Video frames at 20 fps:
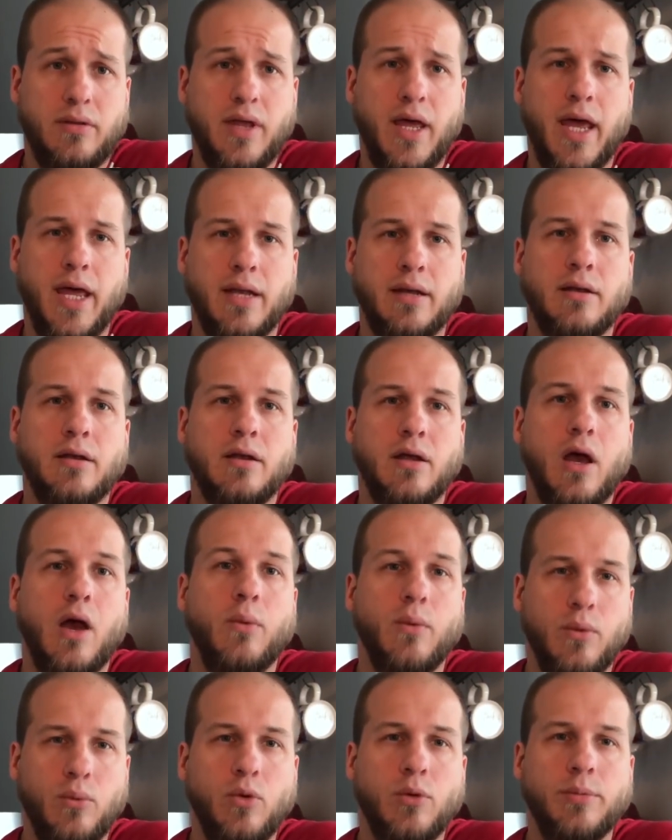then
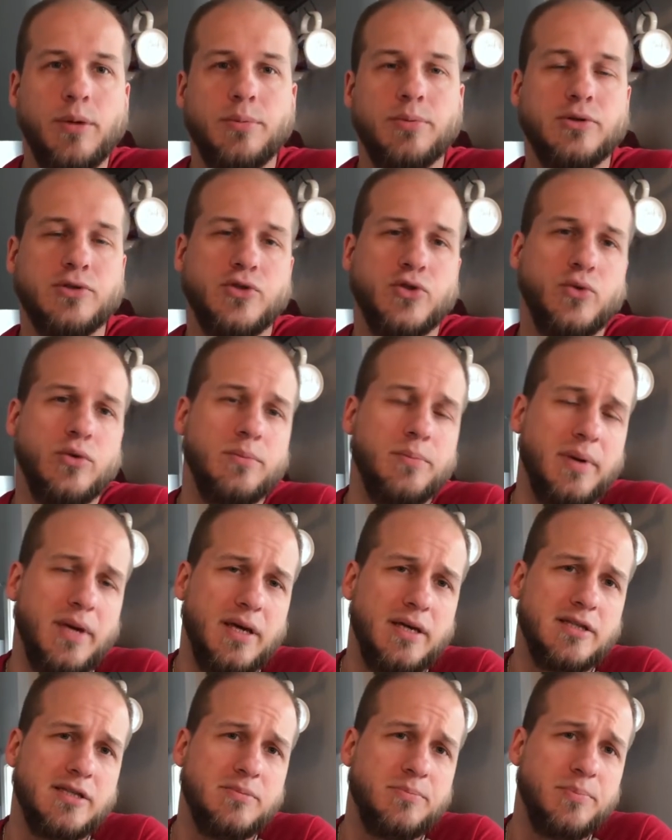we will be pursuing
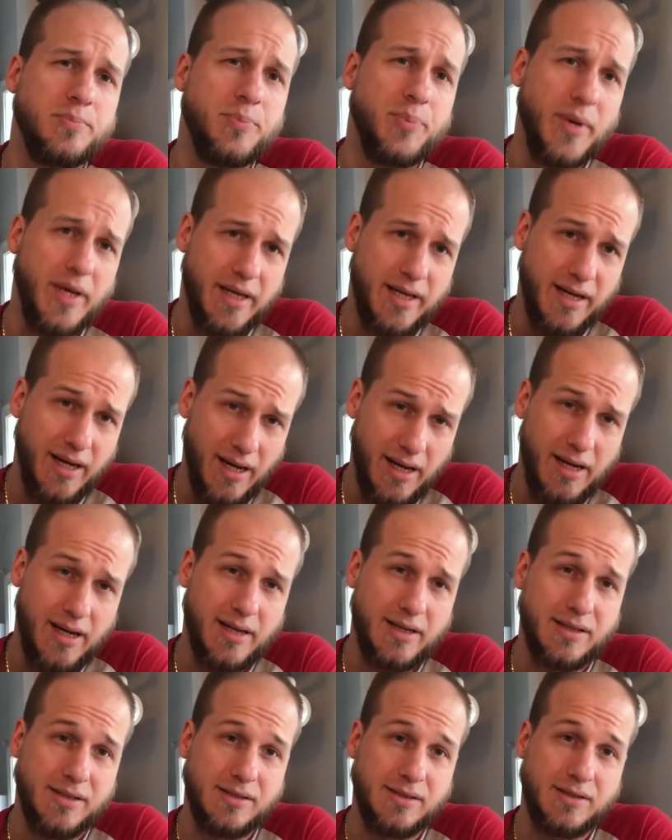peace.
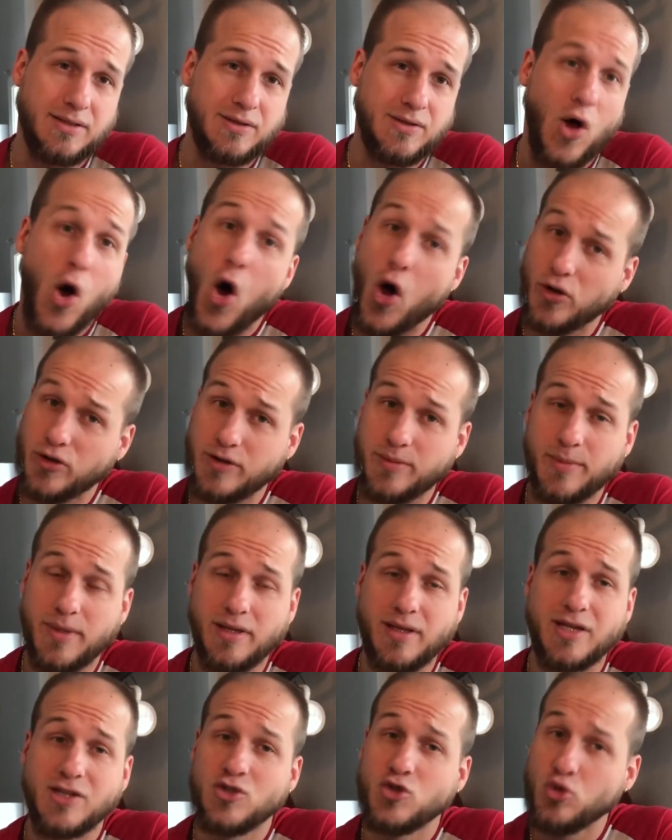Because,
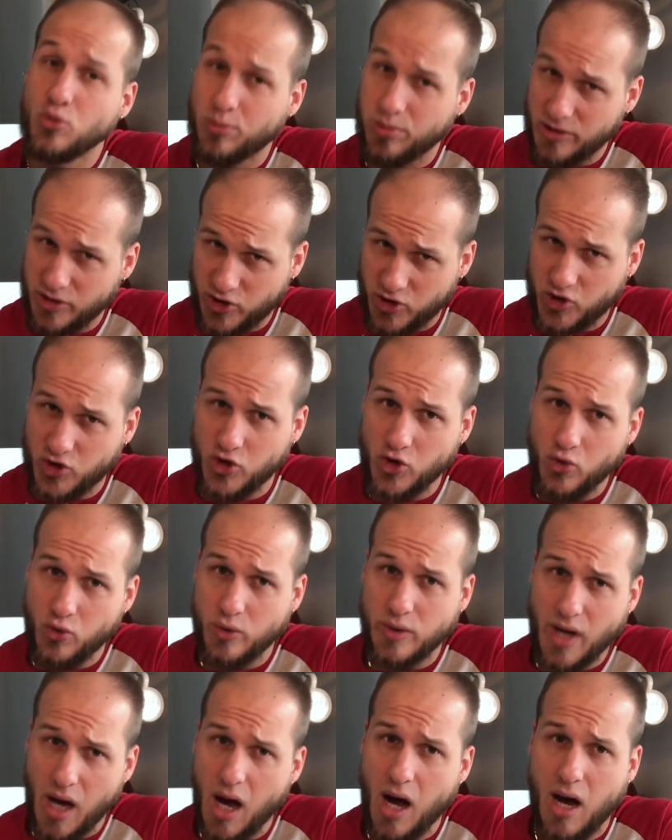ultimately, to
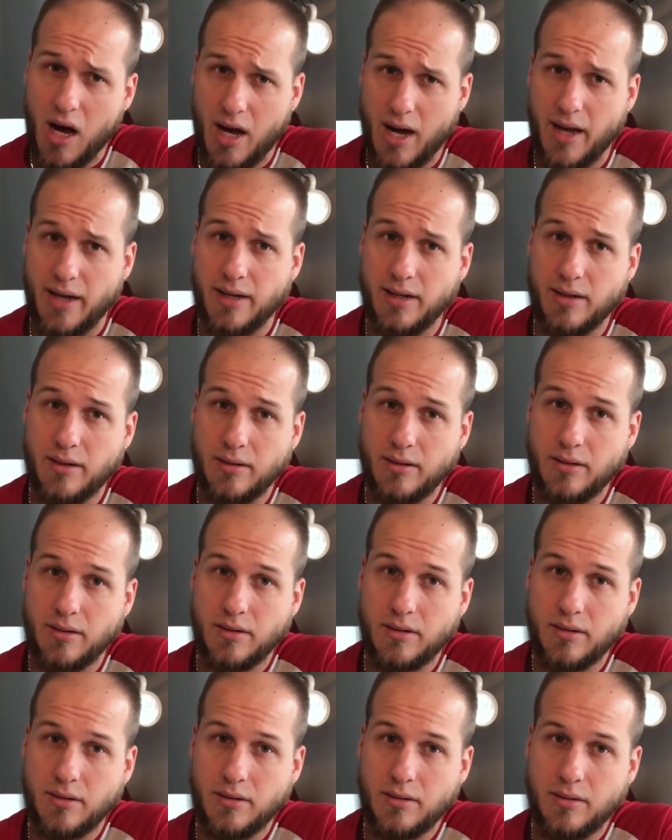pursue God
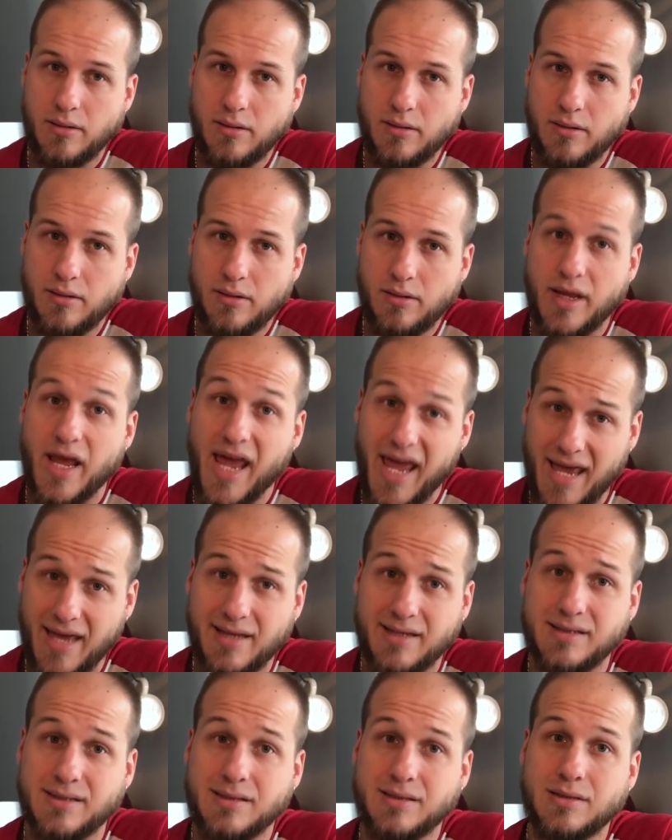
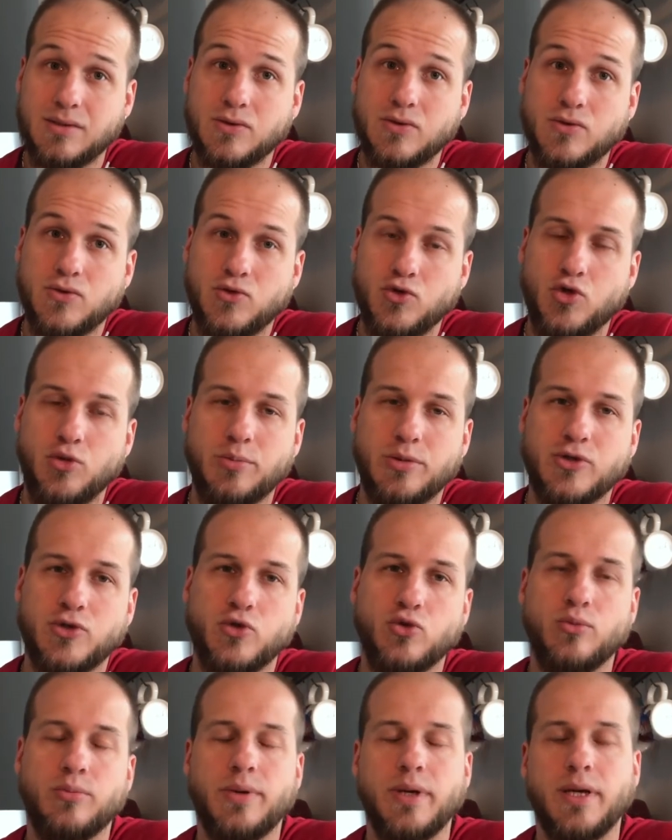is to
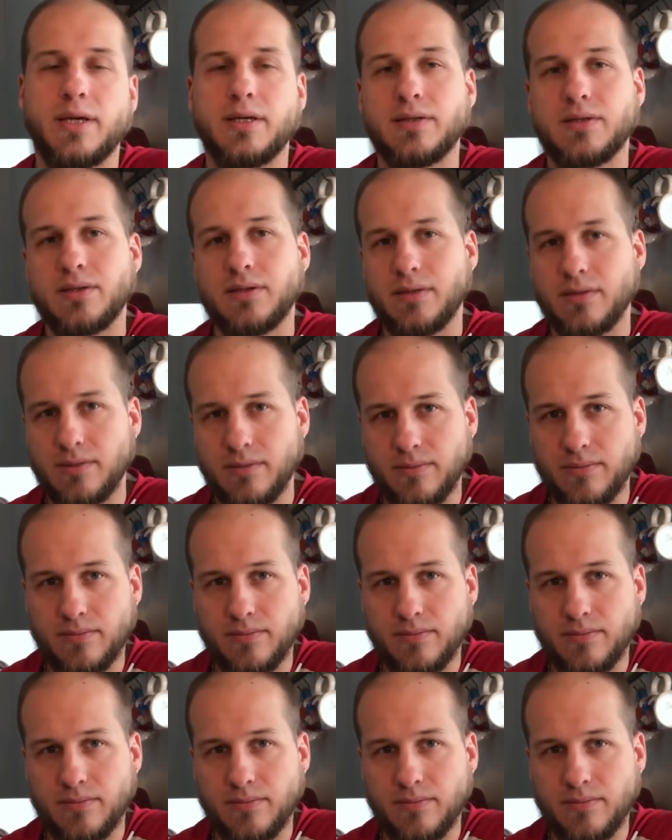pursue peace.